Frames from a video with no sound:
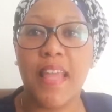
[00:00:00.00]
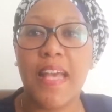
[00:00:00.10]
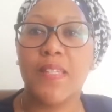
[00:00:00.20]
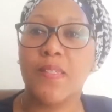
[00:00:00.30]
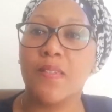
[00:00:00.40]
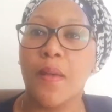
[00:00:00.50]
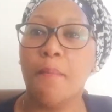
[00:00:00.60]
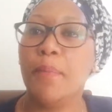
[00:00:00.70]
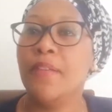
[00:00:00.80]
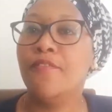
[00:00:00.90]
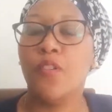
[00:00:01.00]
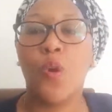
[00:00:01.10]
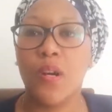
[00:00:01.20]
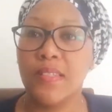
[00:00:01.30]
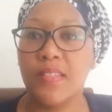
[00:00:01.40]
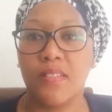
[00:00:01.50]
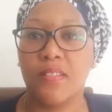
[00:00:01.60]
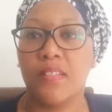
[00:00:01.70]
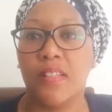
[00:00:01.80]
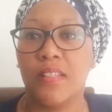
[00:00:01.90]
has been forgotten?